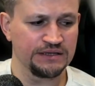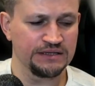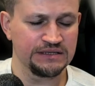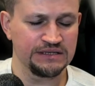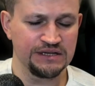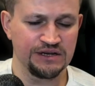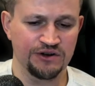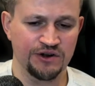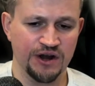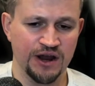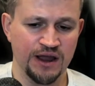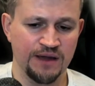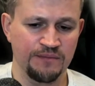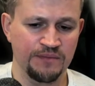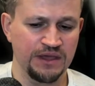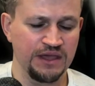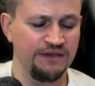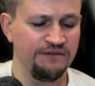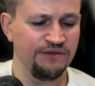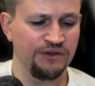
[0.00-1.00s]
C R M
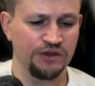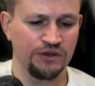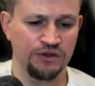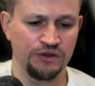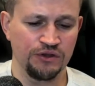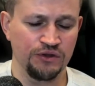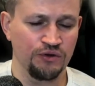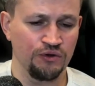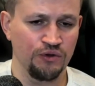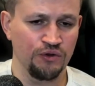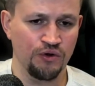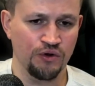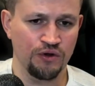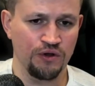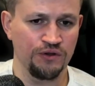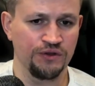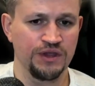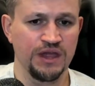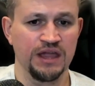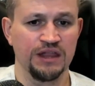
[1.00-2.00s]
even in your
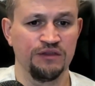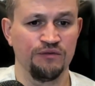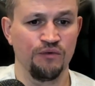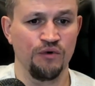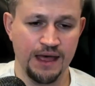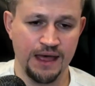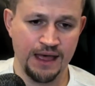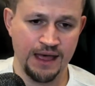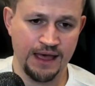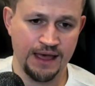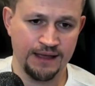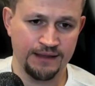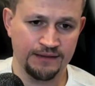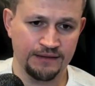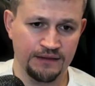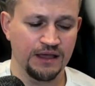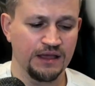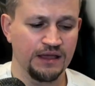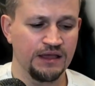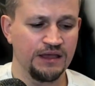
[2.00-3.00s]
local network,
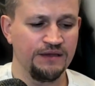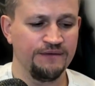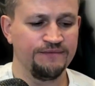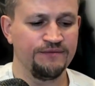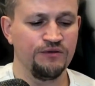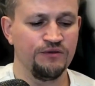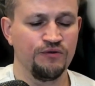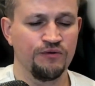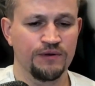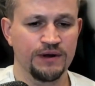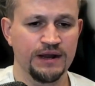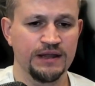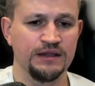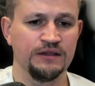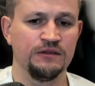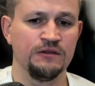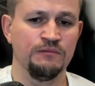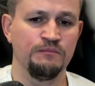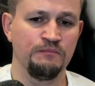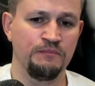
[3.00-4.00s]
and if you're ready
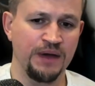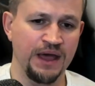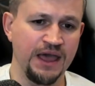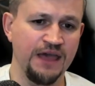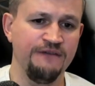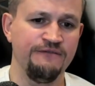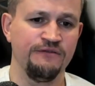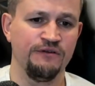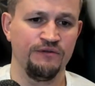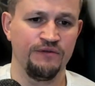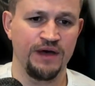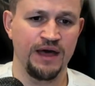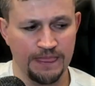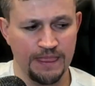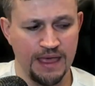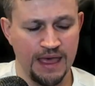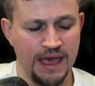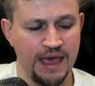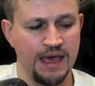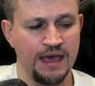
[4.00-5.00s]
to pay for that,
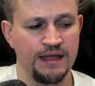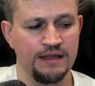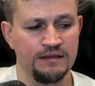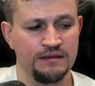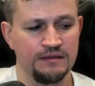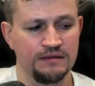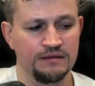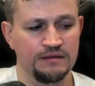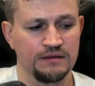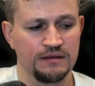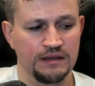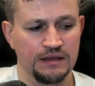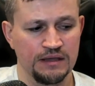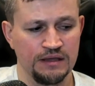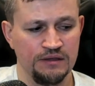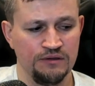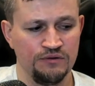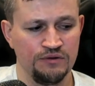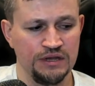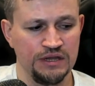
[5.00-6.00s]
and
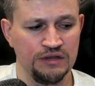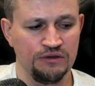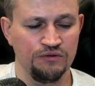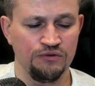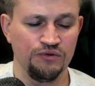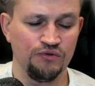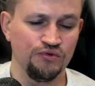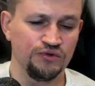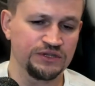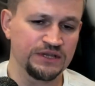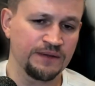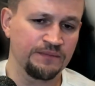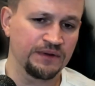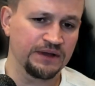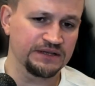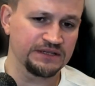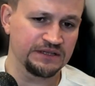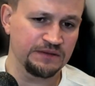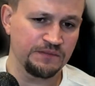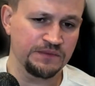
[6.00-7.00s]
you need to do some
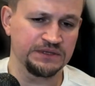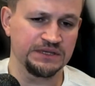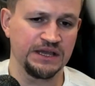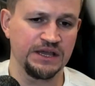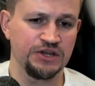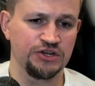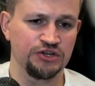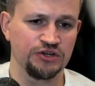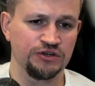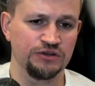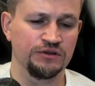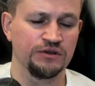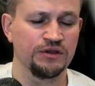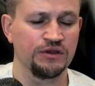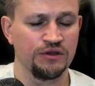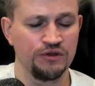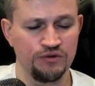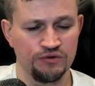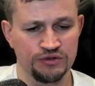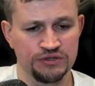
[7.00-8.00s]
customization,
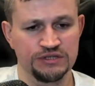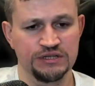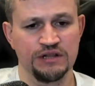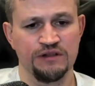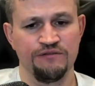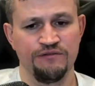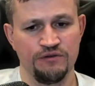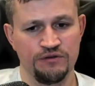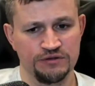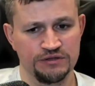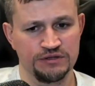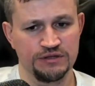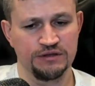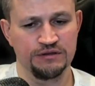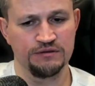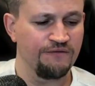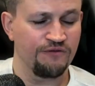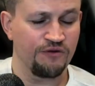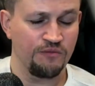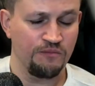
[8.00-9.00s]
use
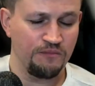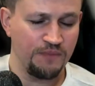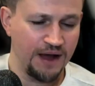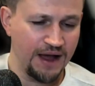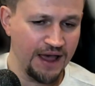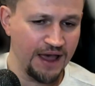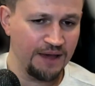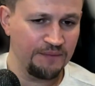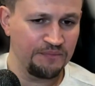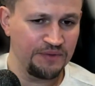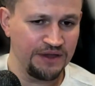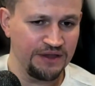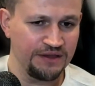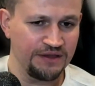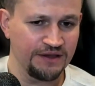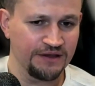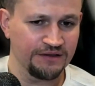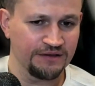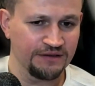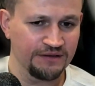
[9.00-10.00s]
self-hosted. From my
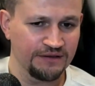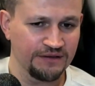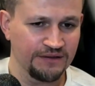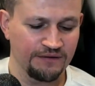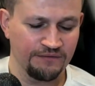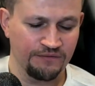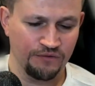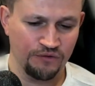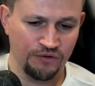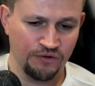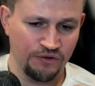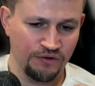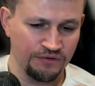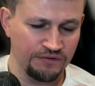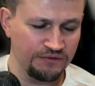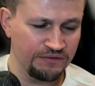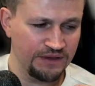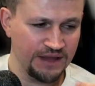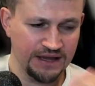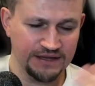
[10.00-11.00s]
opinion, for
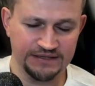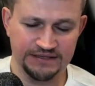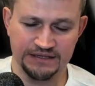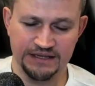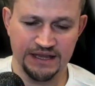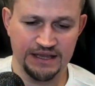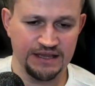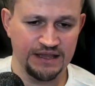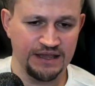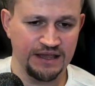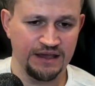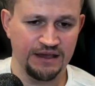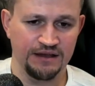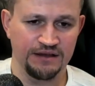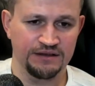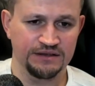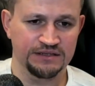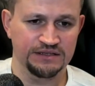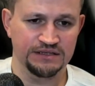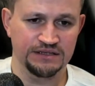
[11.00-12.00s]
next ten
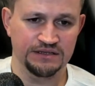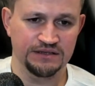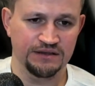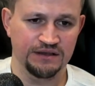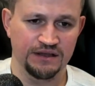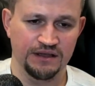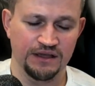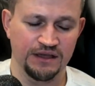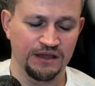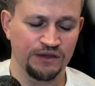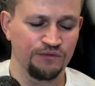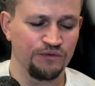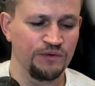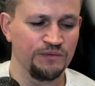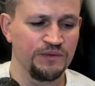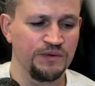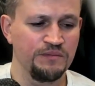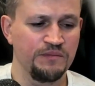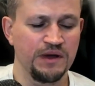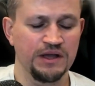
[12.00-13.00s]
years, it will
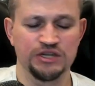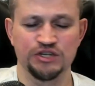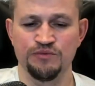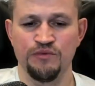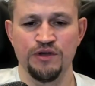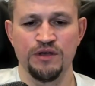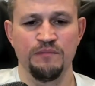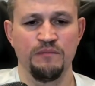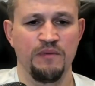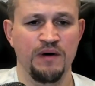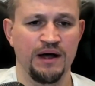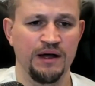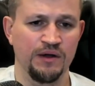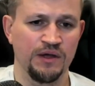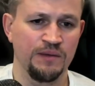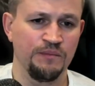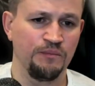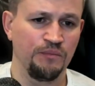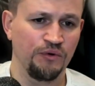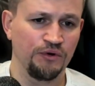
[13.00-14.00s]
be much more impo
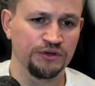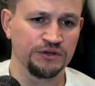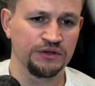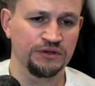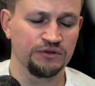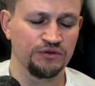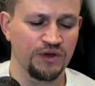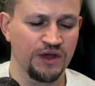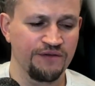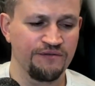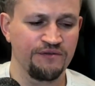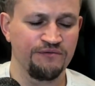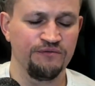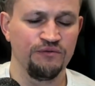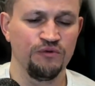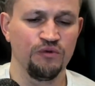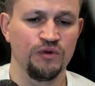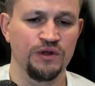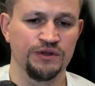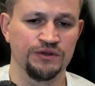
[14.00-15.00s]
important to have a
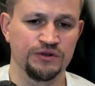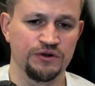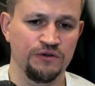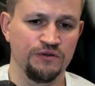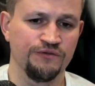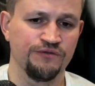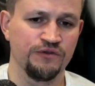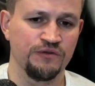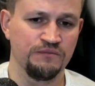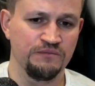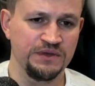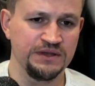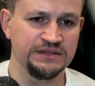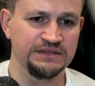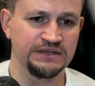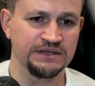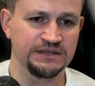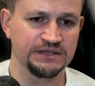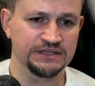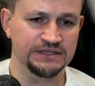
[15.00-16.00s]
full control of your
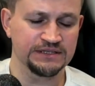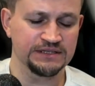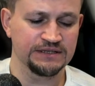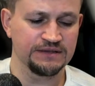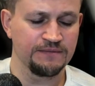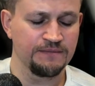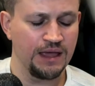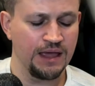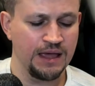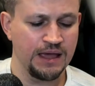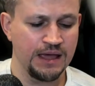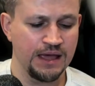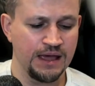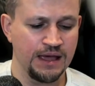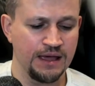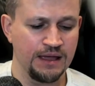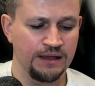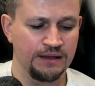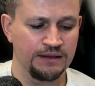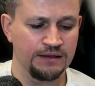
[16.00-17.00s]
business
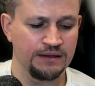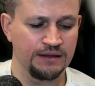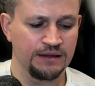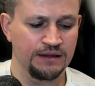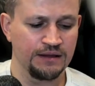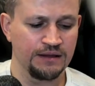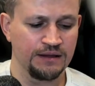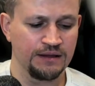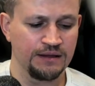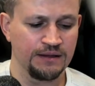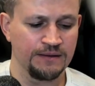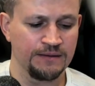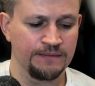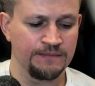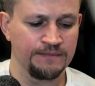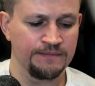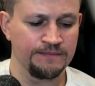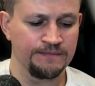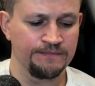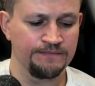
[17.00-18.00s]
and
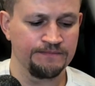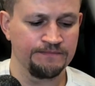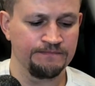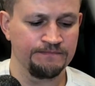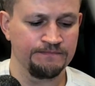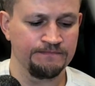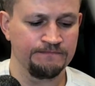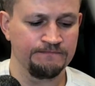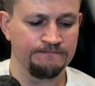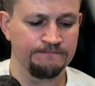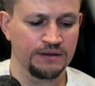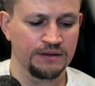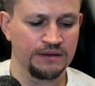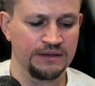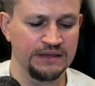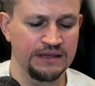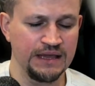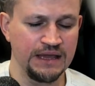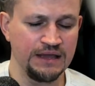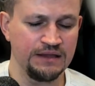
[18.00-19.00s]
um,
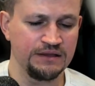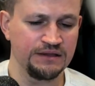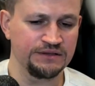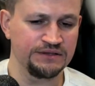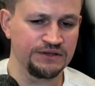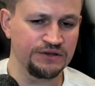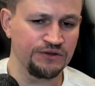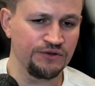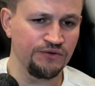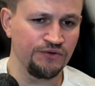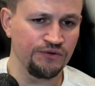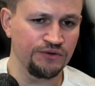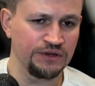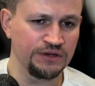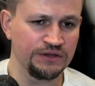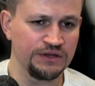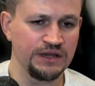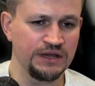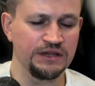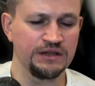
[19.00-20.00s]
data security,
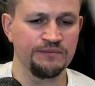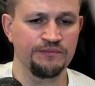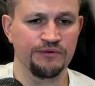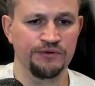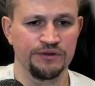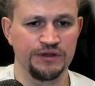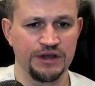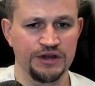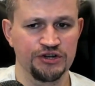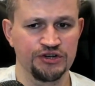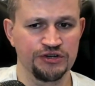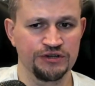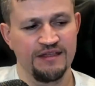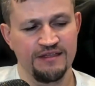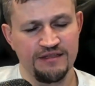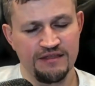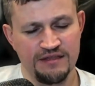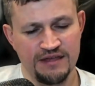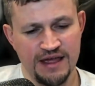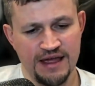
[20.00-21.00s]
data protection,
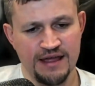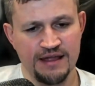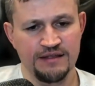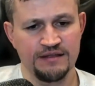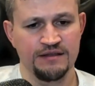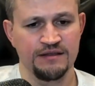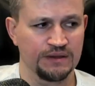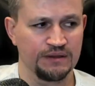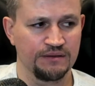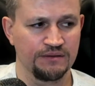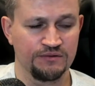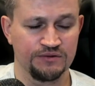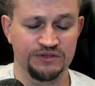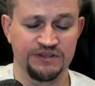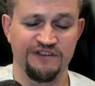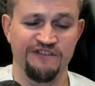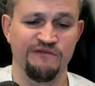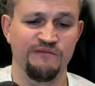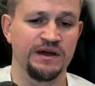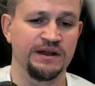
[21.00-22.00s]
than to
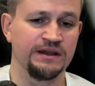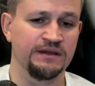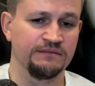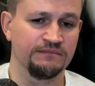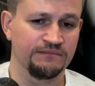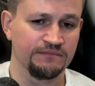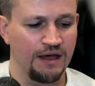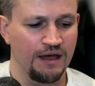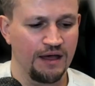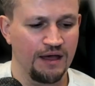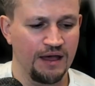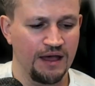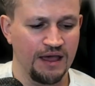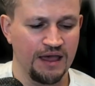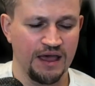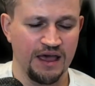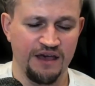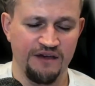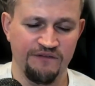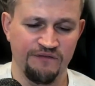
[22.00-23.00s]
save money. I
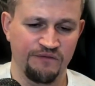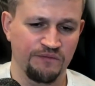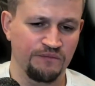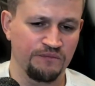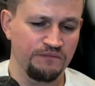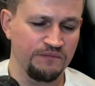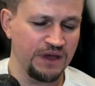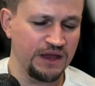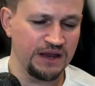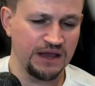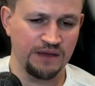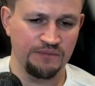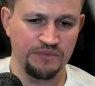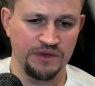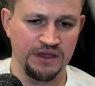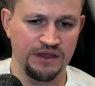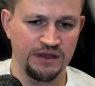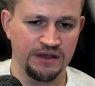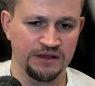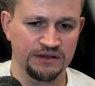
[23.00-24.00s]
have many
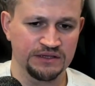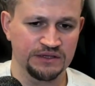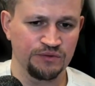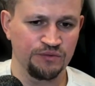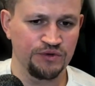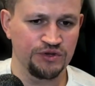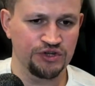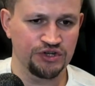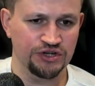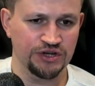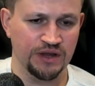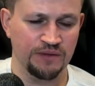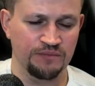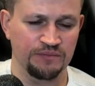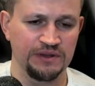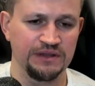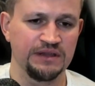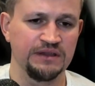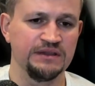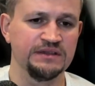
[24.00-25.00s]
opinions which
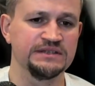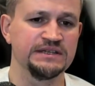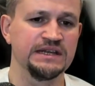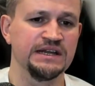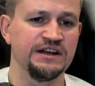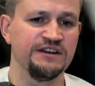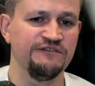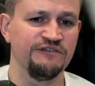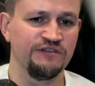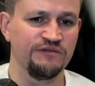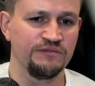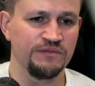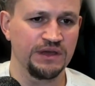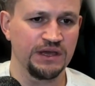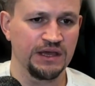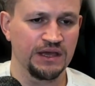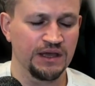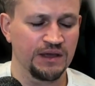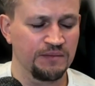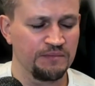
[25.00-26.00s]
completely disagree with
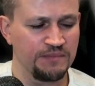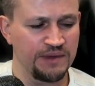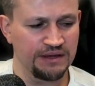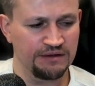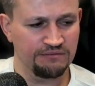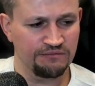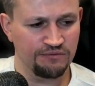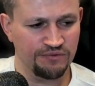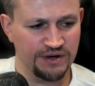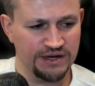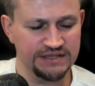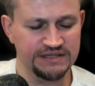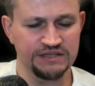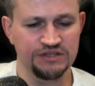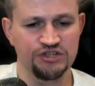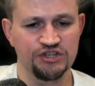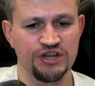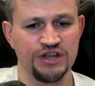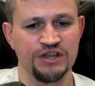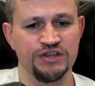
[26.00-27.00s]
me, but
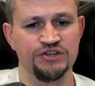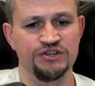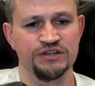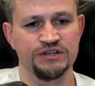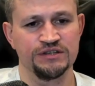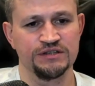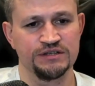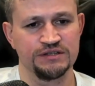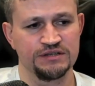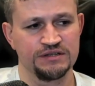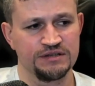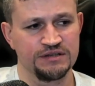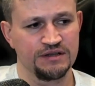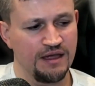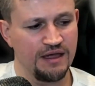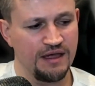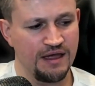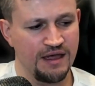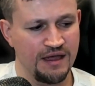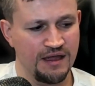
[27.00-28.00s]
recent changes
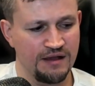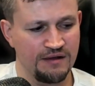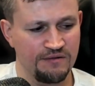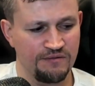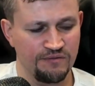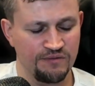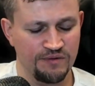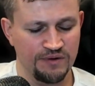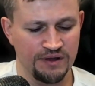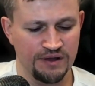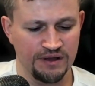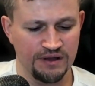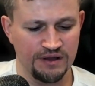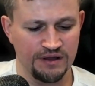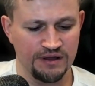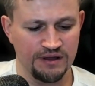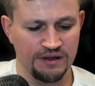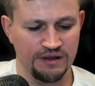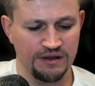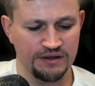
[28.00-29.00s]
and
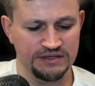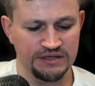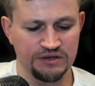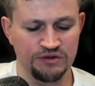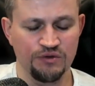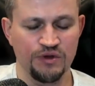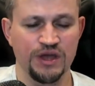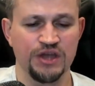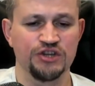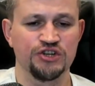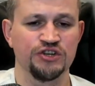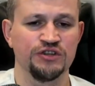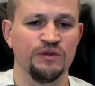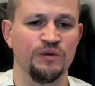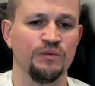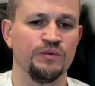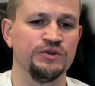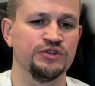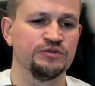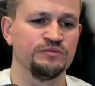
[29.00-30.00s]
uh,
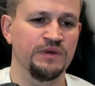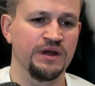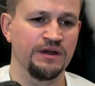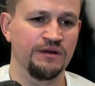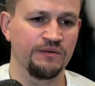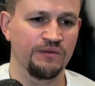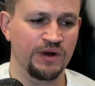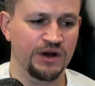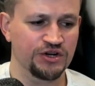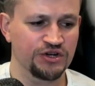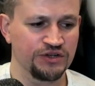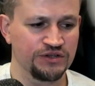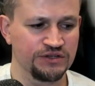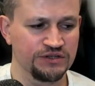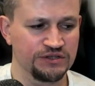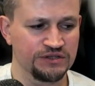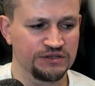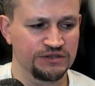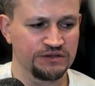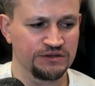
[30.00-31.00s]
situation which my Russian
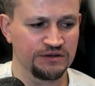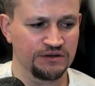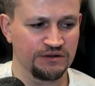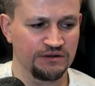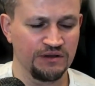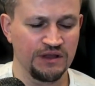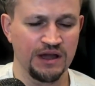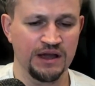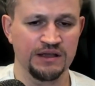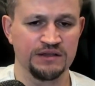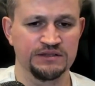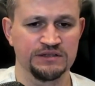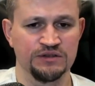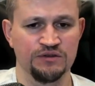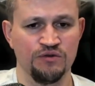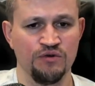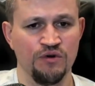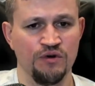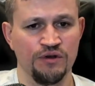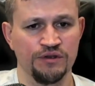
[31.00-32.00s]
clients
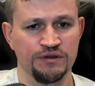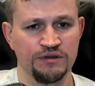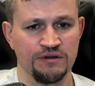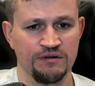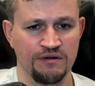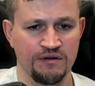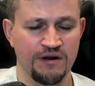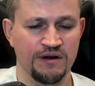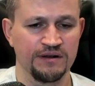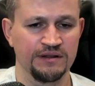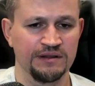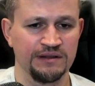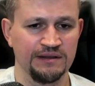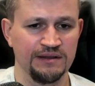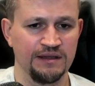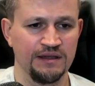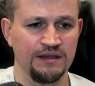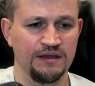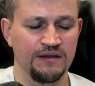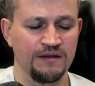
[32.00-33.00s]
got
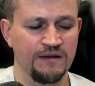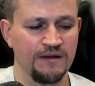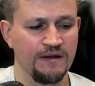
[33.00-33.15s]
currently